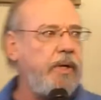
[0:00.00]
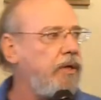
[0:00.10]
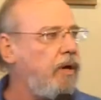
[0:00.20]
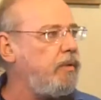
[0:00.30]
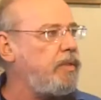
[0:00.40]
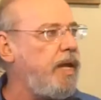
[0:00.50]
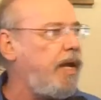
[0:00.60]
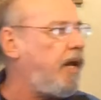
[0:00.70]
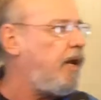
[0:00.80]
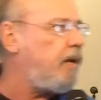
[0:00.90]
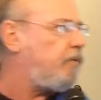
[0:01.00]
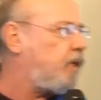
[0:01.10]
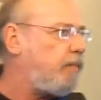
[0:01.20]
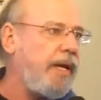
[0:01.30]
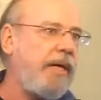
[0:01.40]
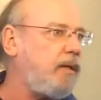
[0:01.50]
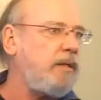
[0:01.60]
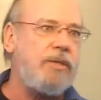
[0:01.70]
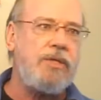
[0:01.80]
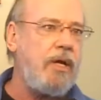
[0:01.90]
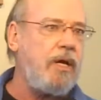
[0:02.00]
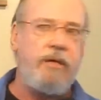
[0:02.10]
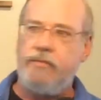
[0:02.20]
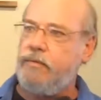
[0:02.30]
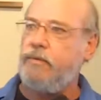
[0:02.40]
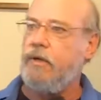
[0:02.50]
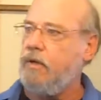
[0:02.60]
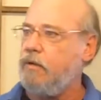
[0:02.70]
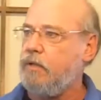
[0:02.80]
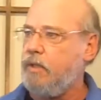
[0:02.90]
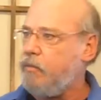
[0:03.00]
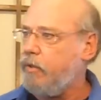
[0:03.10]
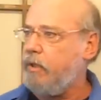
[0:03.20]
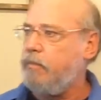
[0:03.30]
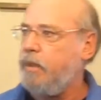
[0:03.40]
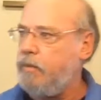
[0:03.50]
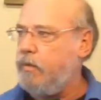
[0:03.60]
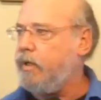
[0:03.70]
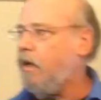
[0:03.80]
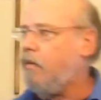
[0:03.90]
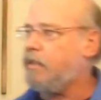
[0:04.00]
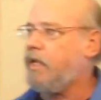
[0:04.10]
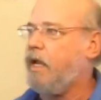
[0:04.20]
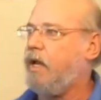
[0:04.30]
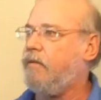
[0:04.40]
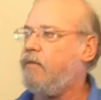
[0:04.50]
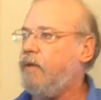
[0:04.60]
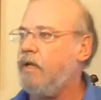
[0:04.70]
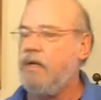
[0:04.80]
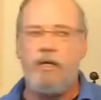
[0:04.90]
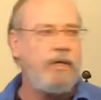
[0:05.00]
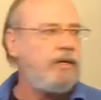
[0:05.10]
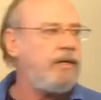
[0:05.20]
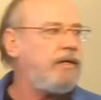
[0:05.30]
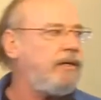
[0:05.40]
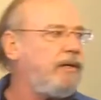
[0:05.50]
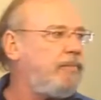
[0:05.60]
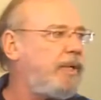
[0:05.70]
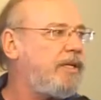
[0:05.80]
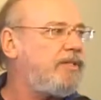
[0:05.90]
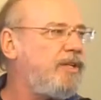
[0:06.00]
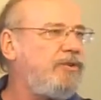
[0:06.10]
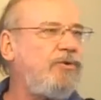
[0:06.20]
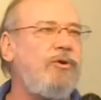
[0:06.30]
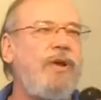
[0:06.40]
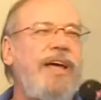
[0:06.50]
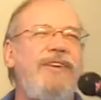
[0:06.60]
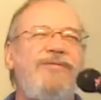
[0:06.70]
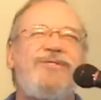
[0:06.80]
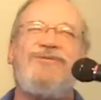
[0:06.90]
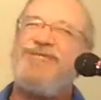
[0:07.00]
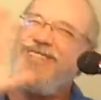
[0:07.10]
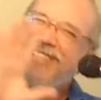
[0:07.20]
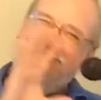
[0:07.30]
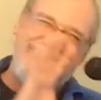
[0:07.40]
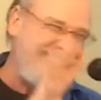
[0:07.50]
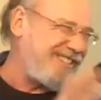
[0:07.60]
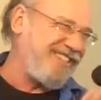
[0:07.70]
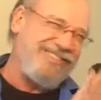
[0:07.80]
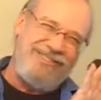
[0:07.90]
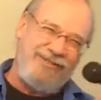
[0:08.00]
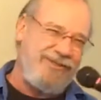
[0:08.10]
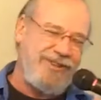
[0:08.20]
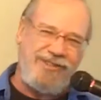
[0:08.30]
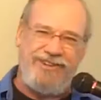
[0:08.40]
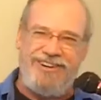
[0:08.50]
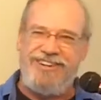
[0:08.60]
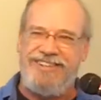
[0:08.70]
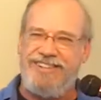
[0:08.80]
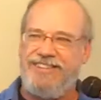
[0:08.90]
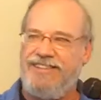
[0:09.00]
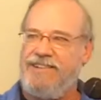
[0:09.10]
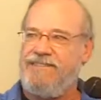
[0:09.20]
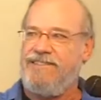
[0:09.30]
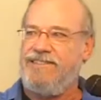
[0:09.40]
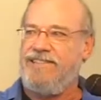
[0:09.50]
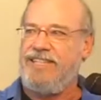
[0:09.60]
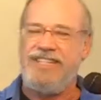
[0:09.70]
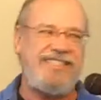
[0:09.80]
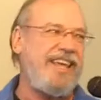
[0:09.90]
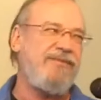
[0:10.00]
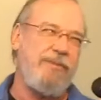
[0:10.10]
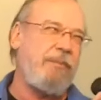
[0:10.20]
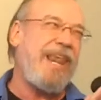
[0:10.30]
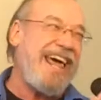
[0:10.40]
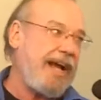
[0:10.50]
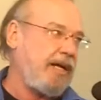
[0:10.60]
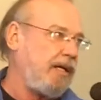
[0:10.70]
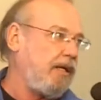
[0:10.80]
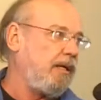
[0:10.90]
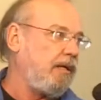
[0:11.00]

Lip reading: the way you always have. Keep handling stuff, you know, keep treating people the way you always have. Because then you don't have to really trust in the Lord with all your heart. You just have the plaque.